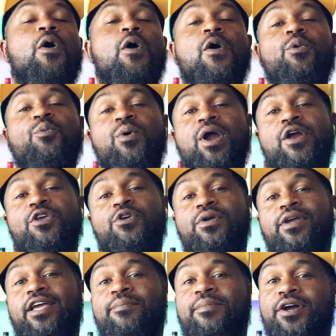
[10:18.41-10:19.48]
on where you
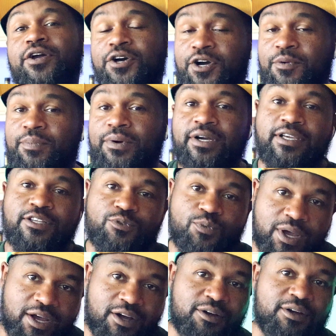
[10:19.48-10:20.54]
can get my cookbook as
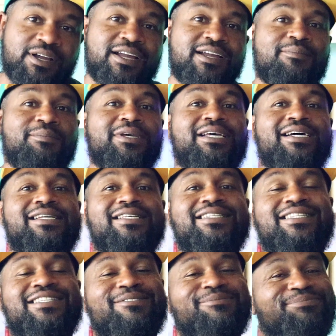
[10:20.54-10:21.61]
well,
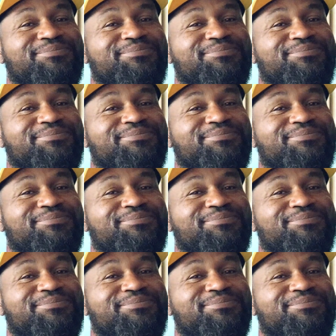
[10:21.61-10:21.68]
because